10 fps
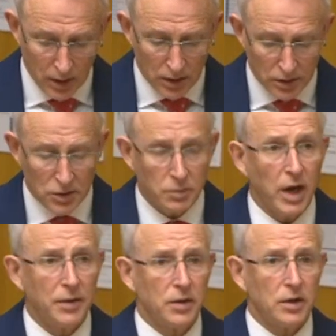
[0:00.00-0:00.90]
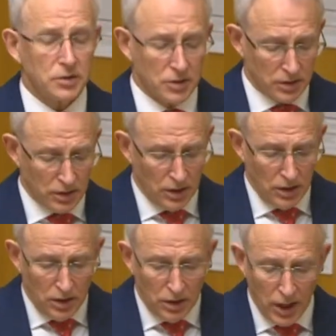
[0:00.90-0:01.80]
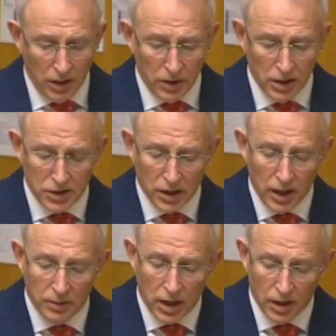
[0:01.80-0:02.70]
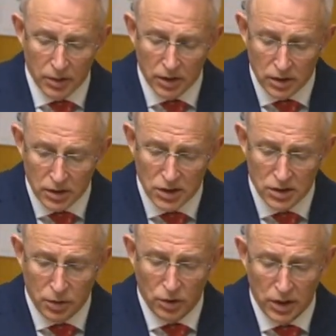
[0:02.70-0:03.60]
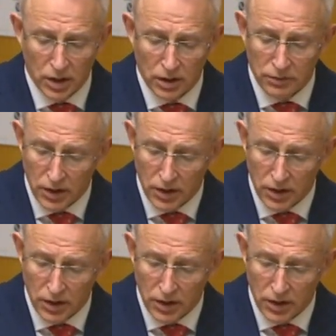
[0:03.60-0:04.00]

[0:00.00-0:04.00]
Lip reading: Despite this, the Albanese Labor government, very